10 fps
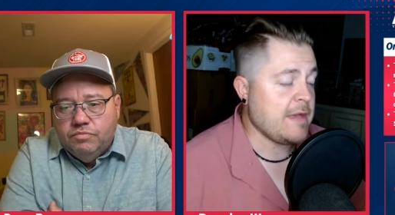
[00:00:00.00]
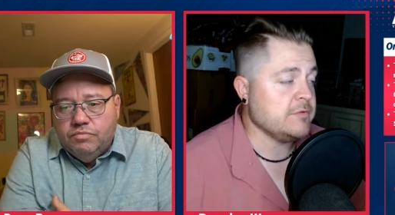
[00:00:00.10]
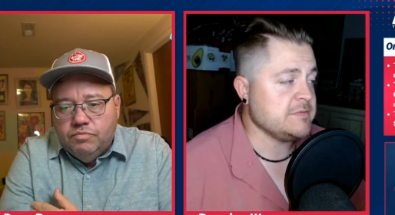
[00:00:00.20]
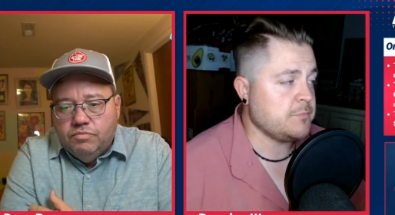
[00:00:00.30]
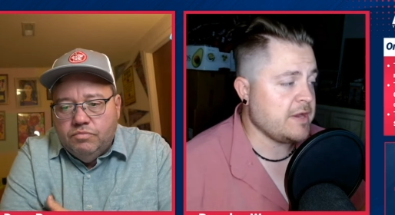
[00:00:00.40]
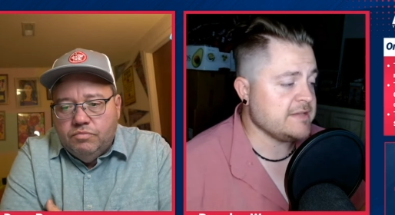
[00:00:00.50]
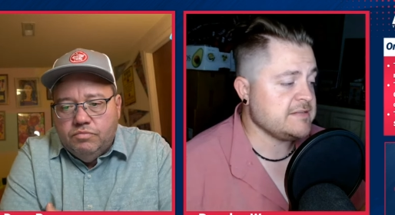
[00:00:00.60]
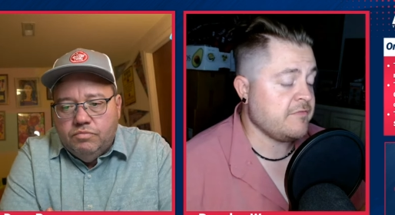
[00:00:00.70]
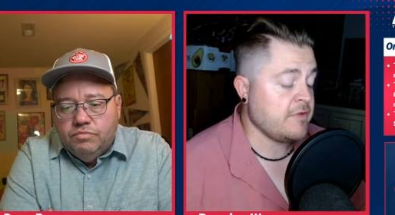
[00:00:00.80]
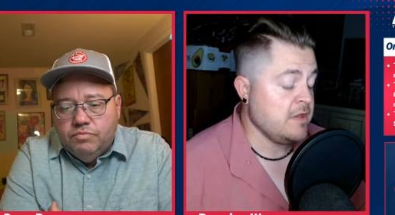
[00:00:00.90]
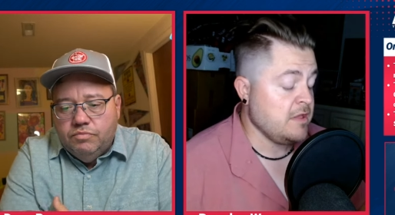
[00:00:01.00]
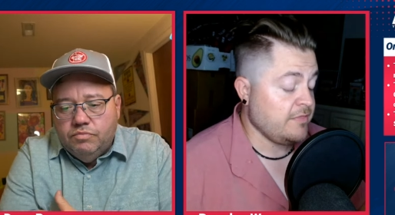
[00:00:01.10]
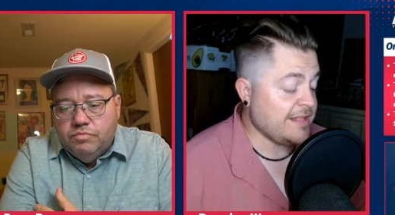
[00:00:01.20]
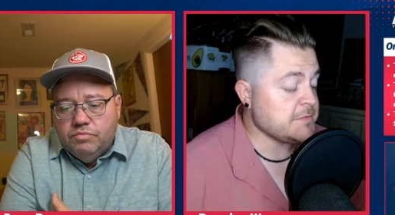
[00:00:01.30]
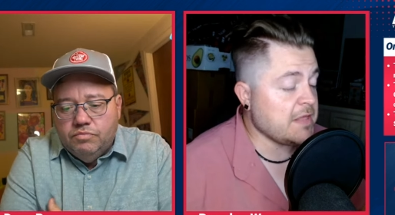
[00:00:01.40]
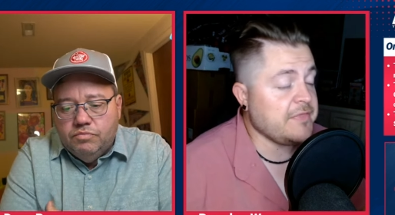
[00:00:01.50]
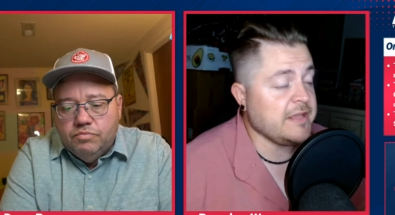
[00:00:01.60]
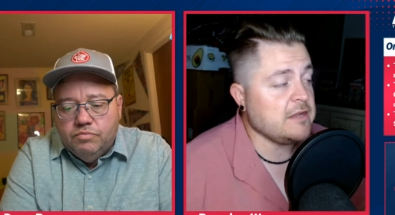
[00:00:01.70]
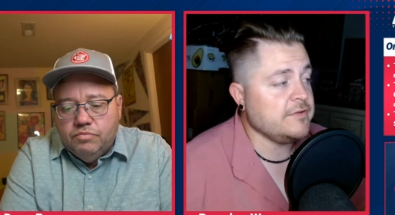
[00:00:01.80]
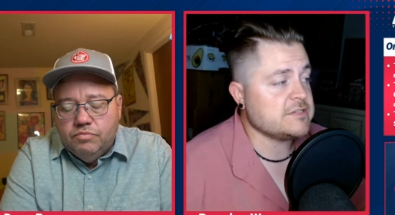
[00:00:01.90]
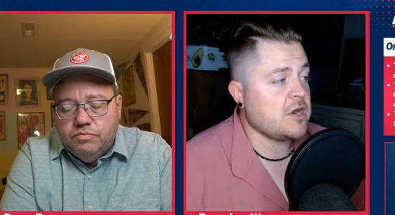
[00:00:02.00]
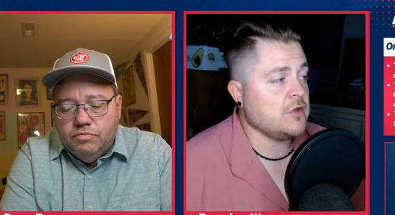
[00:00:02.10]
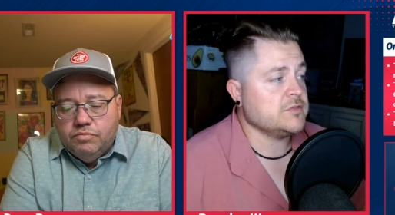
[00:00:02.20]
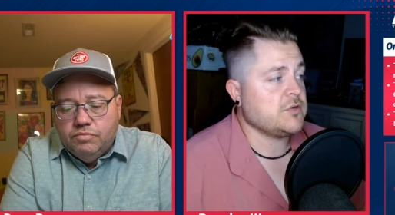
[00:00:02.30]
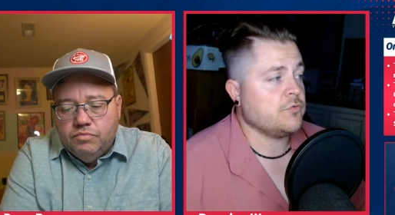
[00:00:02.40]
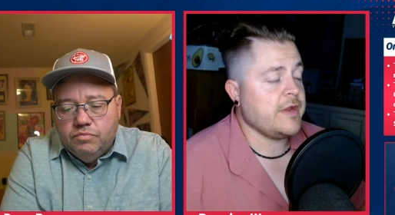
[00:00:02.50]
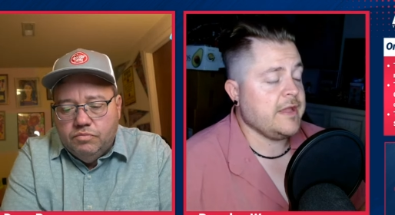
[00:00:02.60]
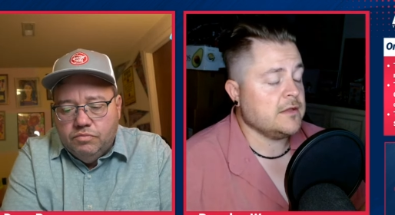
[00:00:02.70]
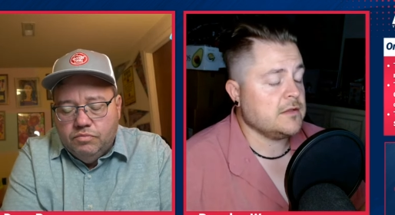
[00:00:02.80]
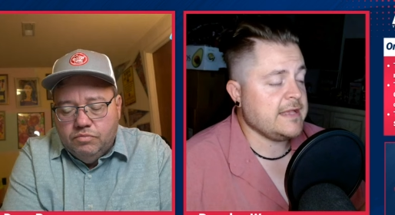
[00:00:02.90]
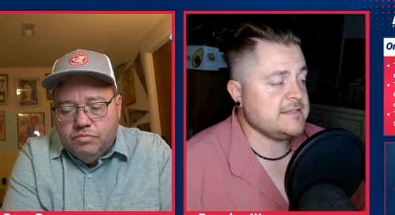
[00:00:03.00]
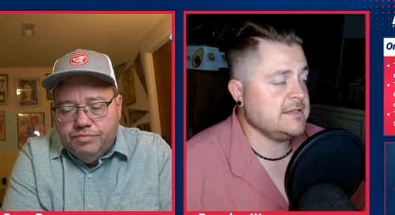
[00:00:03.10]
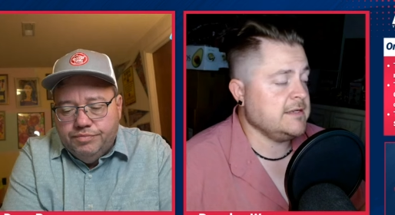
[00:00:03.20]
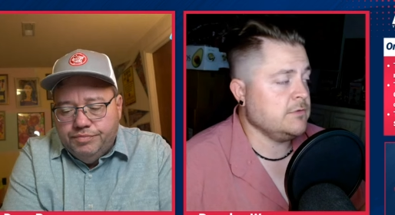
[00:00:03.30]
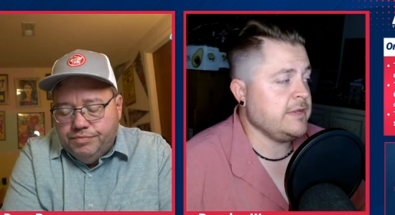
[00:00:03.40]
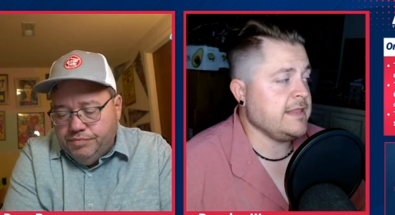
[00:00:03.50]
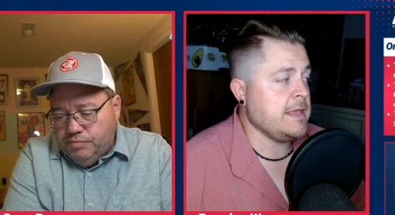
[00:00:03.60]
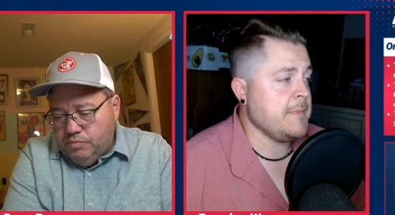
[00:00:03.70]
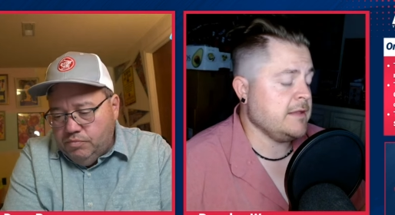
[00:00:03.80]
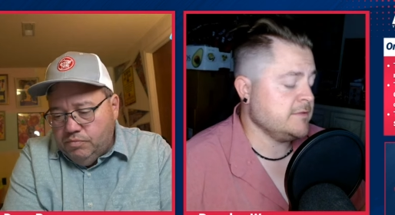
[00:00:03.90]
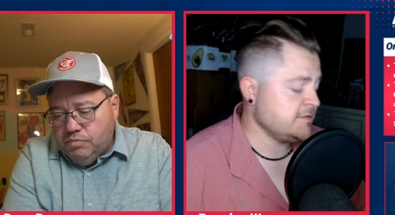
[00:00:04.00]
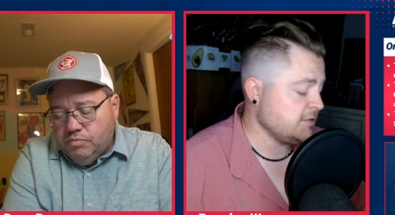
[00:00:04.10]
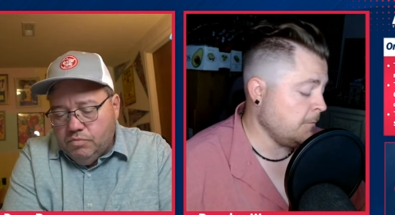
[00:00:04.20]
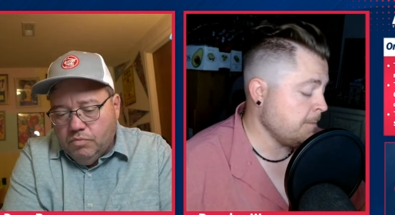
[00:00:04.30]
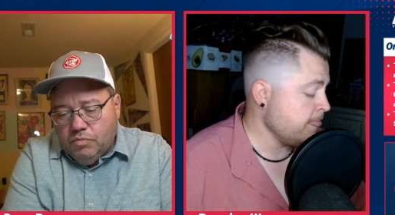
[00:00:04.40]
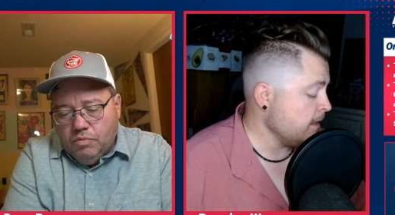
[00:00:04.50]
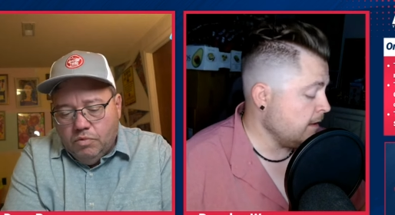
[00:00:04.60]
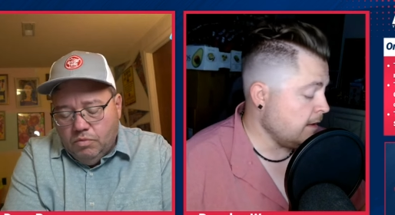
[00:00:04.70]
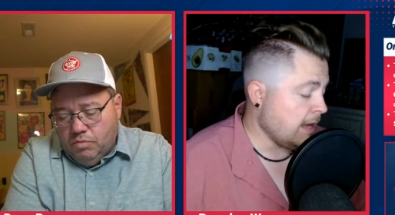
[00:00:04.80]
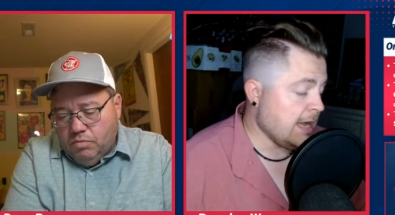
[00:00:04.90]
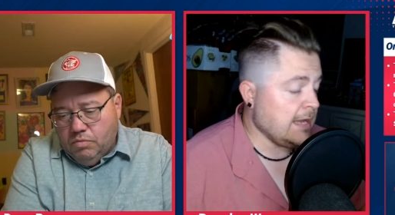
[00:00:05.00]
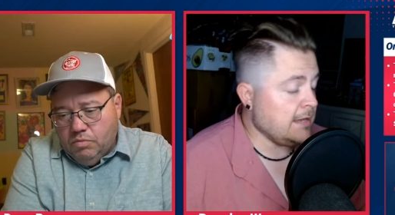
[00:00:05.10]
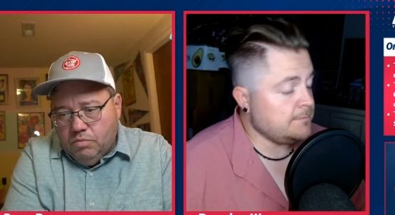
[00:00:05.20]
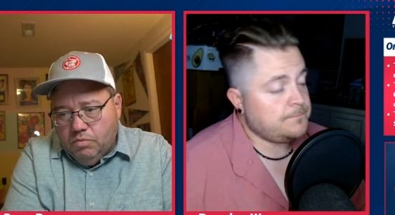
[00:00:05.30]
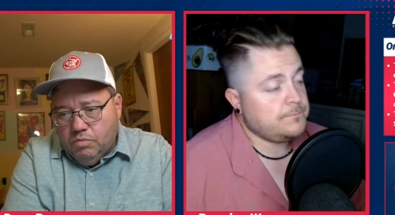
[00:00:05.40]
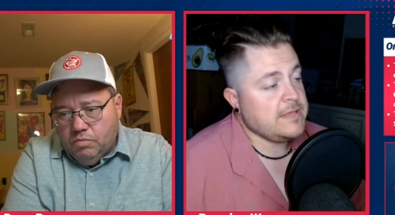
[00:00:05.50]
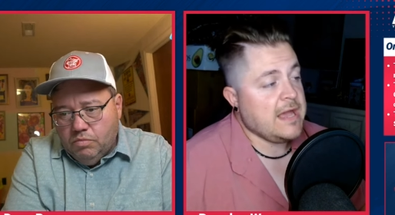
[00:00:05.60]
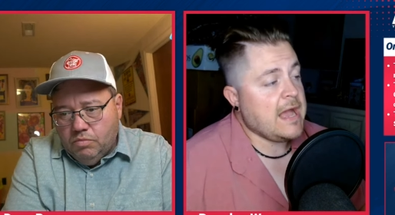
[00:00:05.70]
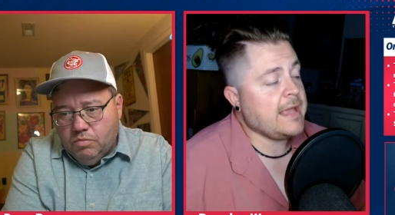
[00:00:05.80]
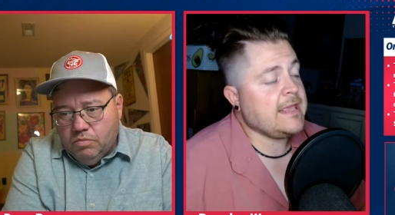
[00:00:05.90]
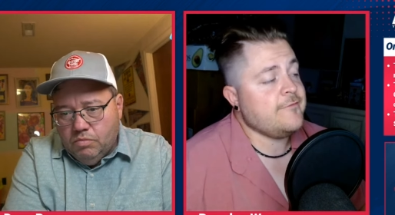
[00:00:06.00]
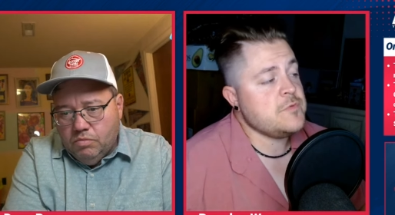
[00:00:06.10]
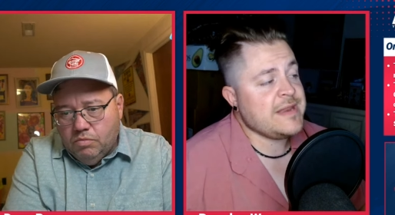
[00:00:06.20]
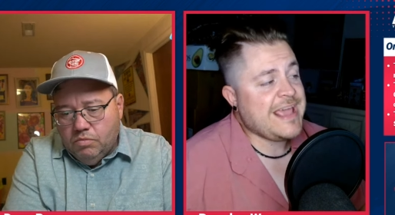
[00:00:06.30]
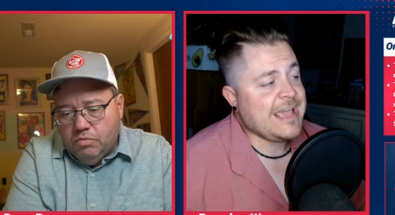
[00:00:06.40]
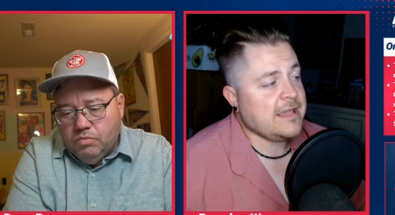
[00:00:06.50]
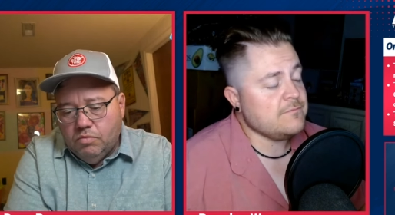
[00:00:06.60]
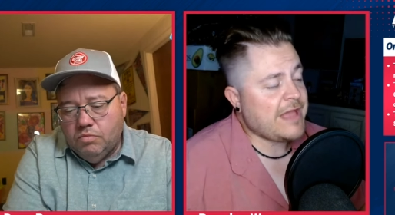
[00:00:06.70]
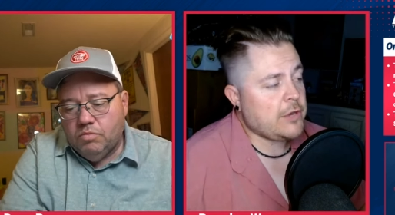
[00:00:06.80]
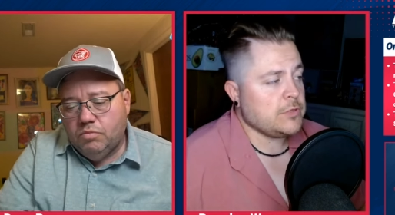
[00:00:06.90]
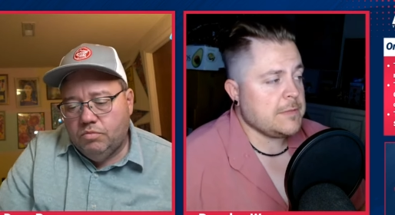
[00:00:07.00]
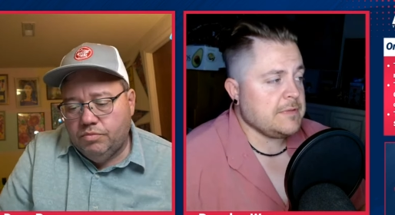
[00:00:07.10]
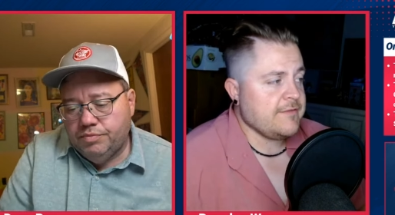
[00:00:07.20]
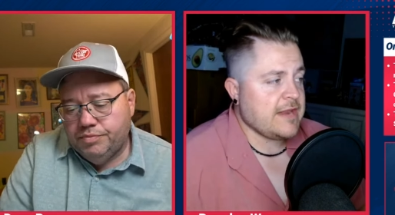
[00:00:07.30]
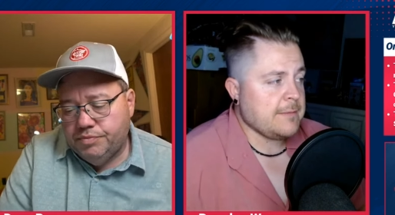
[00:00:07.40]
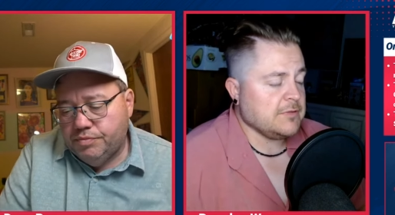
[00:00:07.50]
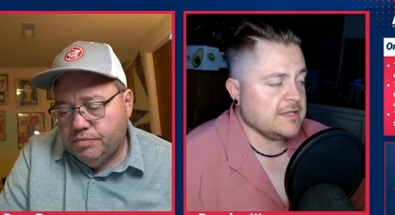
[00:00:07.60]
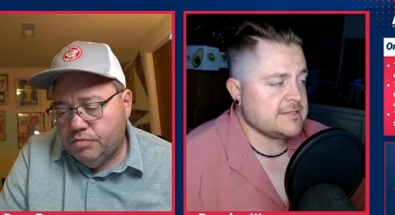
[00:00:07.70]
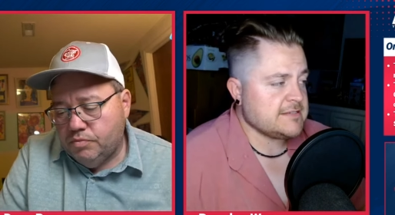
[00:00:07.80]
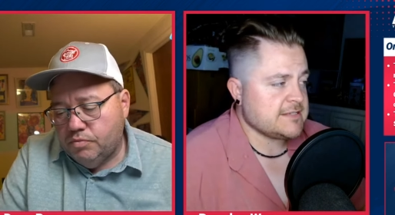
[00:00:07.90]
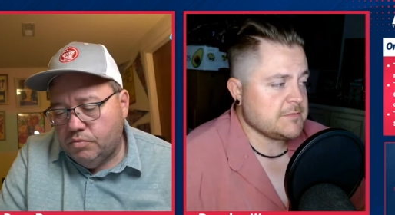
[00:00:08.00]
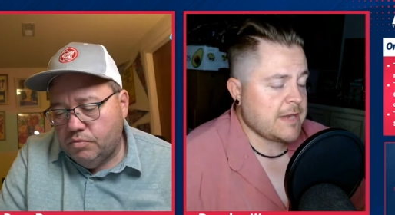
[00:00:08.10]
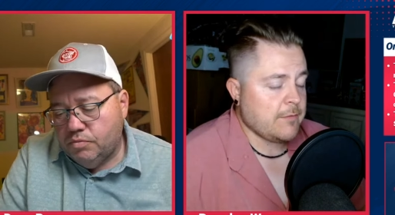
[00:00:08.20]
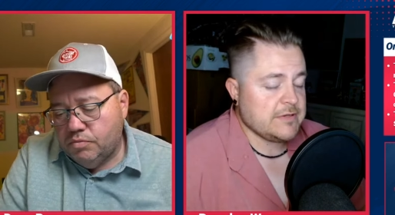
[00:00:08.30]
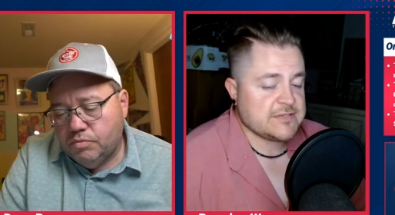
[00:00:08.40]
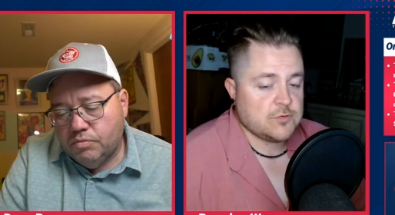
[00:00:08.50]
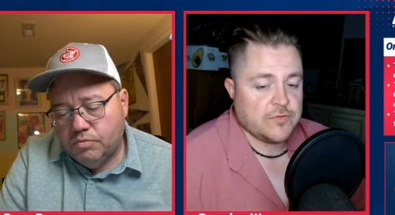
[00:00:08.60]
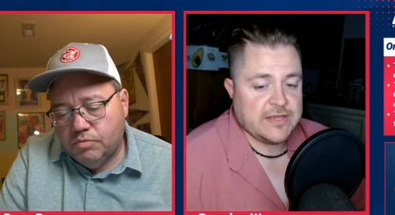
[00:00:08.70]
Speaker 1: and that was impressive. That's what I think of as Carlos Correa, as a relay man. So, uh, yeah, I give him an A. I don't really believe in A-pluses because when I went to school,